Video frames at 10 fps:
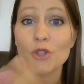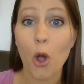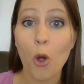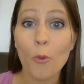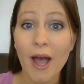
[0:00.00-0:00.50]

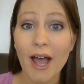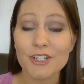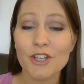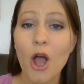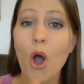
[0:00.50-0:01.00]
so
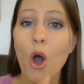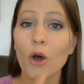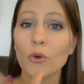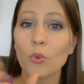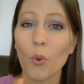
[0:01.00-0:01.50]
much
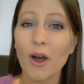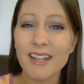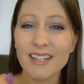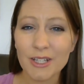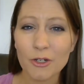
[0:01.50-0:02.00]
on
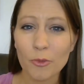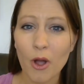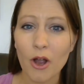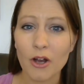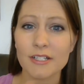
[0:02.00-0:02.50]
one little
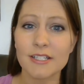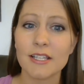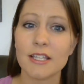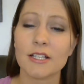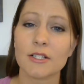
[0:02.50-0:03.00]
part
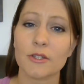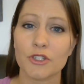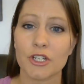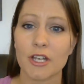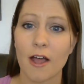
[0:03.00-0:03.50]
to the
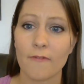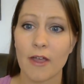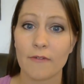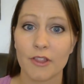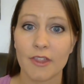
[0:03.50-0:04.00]
exclusion of
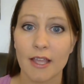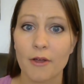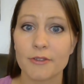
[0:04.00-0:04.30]
everything